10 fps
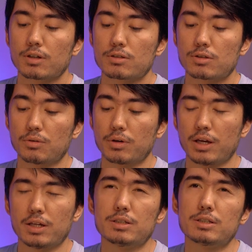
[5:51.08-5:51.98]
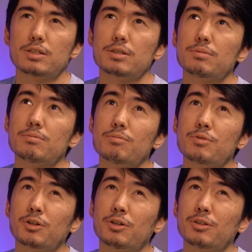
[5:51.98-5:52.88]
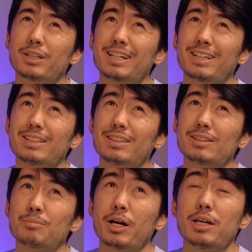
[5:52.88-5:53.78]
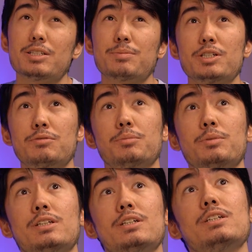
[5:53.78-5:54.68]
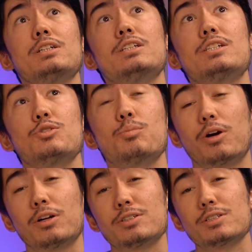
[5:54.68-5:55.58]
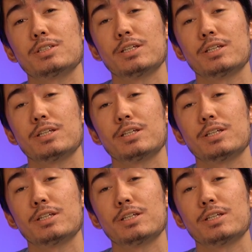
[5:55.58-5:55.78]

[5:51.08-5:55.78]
So, and there are my speech will be in 2 parts.